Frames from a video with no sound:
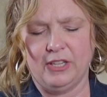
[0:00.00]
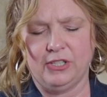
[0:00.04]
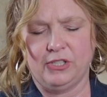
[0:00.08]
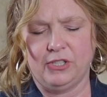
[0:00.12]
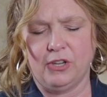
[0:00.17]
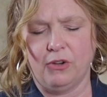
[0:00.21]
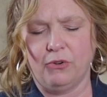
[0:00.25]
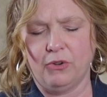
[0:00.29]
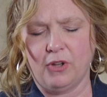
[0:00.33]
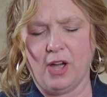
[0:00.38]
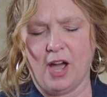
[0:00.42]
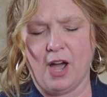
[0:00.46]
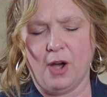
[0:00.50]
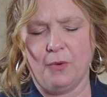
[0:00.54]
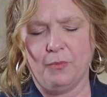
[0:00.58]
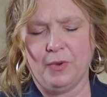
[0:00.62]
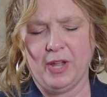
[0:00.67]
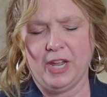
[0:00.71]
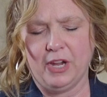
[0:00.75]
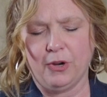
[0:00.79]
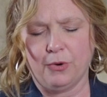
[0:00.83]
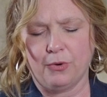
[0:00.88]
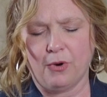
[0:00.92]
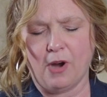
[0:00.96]
And so, God,
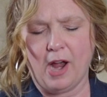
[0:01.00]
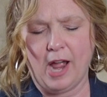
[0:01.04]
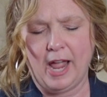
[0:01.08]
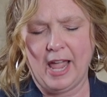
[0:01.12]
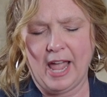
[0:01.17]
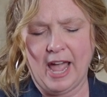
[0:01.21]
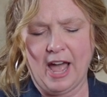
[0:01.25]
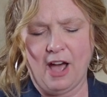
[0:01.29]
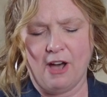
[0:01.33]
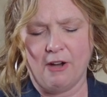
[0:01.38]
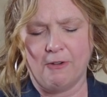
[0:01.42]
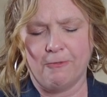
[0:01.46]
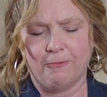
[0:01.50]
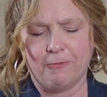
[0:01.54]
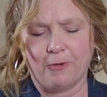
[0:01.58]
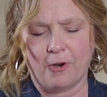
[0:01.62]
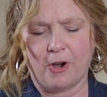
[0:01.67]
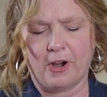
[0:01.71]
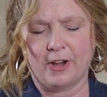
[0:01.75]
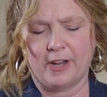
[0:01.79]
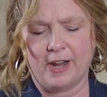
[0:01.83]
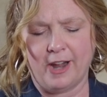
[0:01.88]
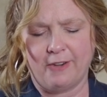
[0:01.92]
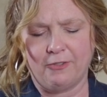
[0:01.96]
we cry out for
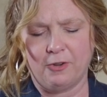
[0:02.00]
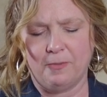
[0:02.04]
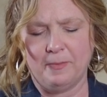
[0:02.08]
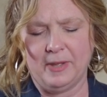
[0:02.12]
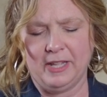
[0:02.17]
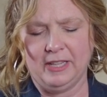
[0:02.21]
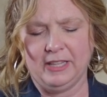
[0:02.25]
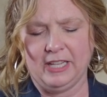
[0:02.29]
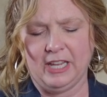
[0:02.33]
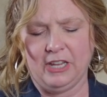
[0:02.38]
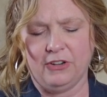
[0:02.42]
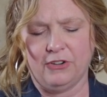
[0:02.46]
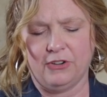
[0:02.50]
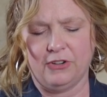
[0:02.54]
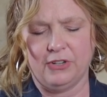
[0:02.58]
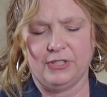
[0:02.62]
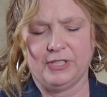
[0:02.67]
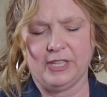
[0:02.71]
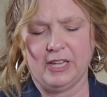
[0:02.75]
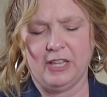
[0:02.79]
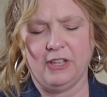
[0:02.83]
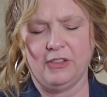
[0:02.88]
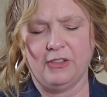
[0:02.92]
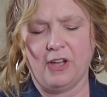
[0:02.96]
our government
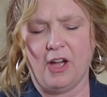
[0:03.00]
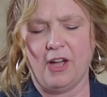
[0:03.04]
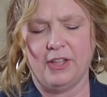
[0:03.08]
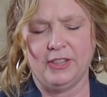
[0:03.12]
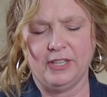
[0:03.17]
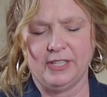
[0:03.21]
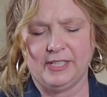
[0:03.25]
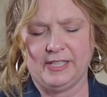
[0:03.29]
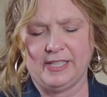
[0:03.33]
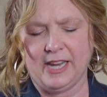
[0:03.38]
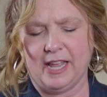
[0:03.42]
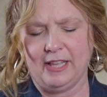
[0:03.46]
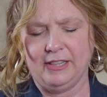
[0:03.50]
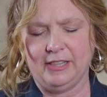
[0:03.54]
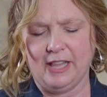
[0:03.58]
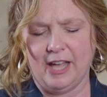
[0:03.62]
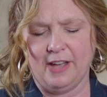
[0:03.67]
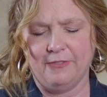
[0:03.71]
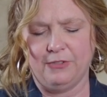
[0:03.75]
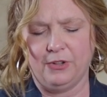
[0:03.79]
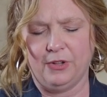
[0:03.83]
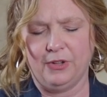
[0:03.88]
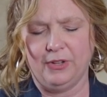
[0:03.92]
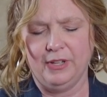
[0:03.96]
leaders and on the state
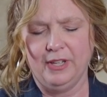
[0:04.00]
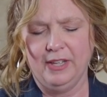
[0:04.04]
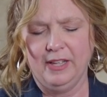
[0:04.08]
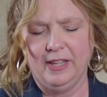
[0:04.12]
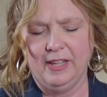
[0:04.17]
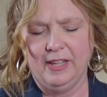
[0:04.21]
level,